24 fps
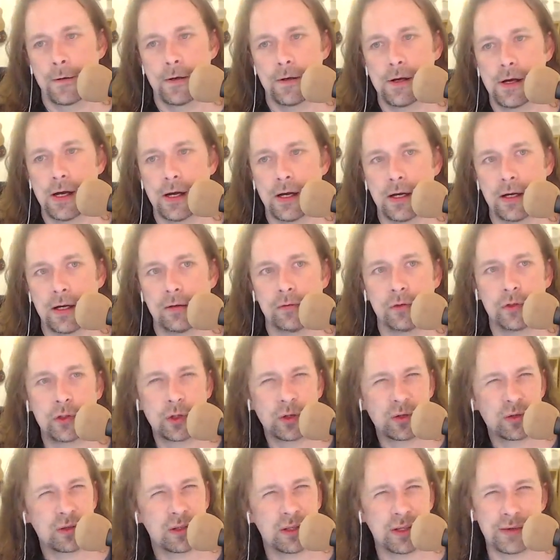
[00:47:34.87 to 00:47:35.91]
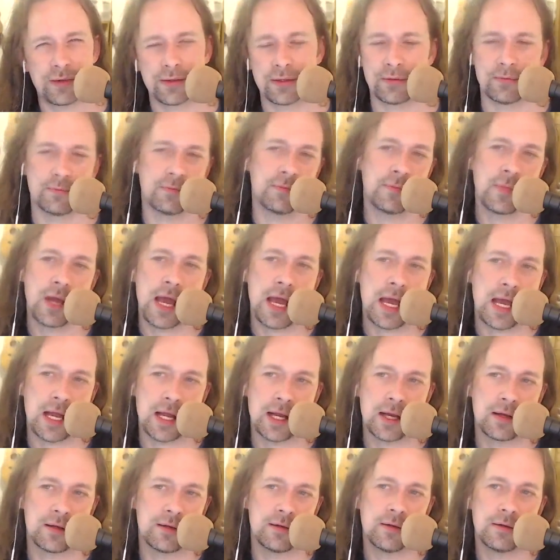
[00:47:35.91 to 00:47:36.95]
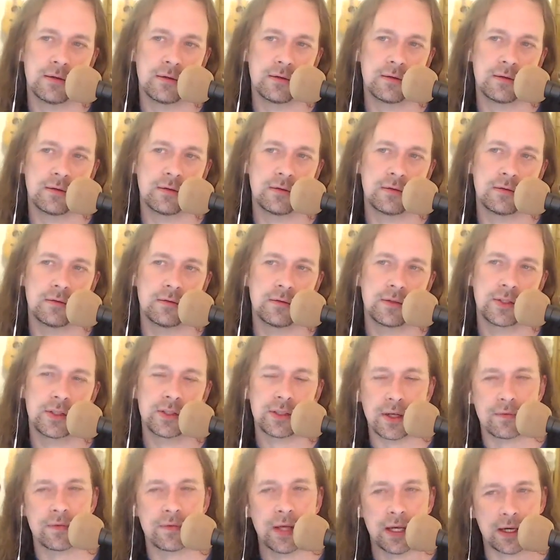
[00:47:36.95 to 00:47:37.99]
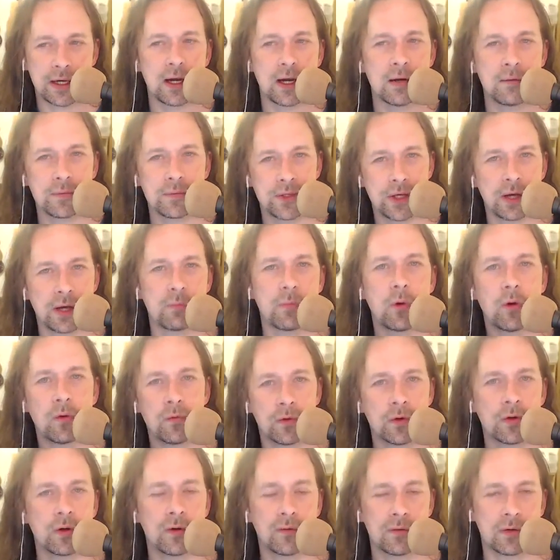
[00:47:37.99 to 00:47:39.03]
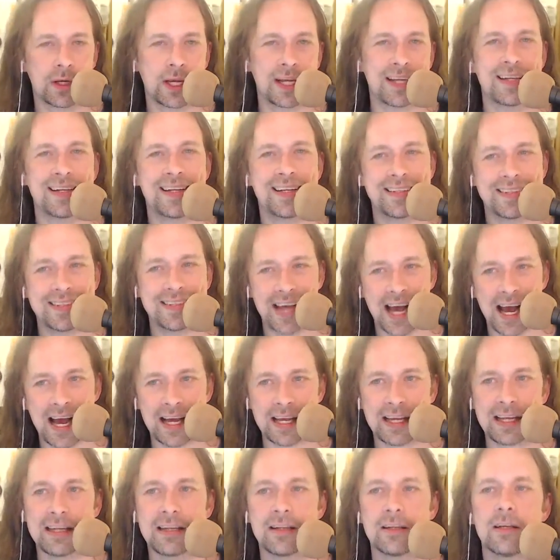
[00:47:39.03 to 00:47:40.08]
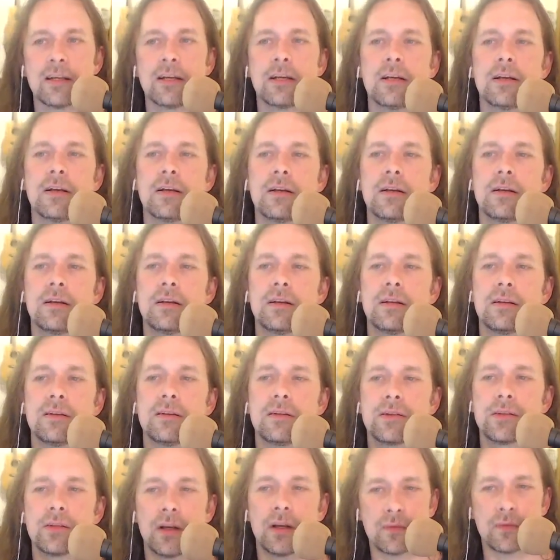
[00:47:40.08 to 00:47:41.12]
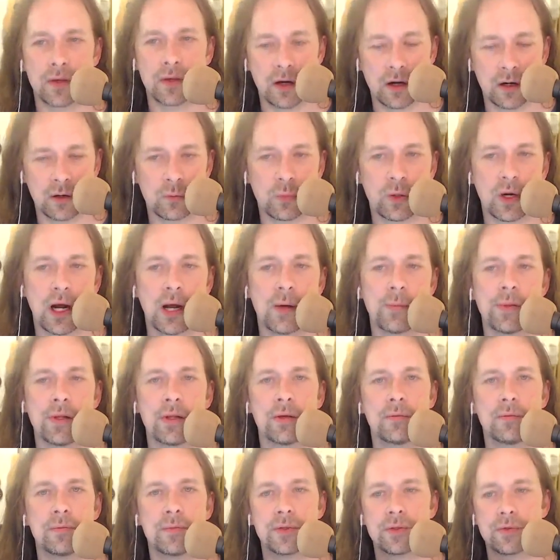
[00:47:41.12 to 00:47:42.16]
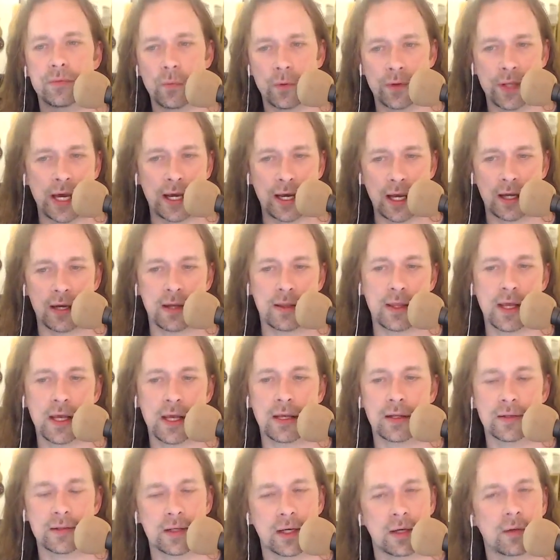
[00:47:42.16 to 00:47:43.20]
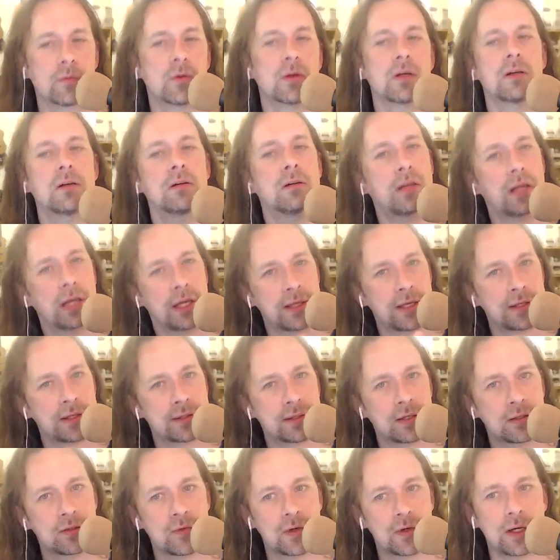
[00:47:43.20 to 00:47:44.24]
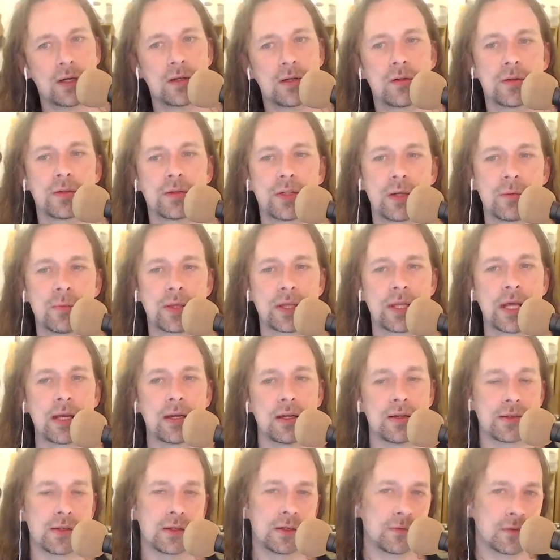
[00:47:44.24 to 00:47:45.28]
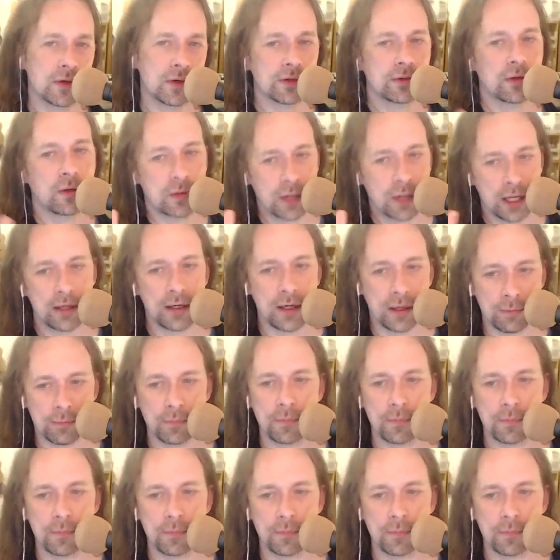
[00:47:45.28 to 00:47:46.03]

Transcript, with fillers: uh, journalism and stuff that comes up over and over again. Design solving hard problems, that kind of thing. It's like, well, okay, that sounds very interesting, but then is it diverse? Okay, yeah.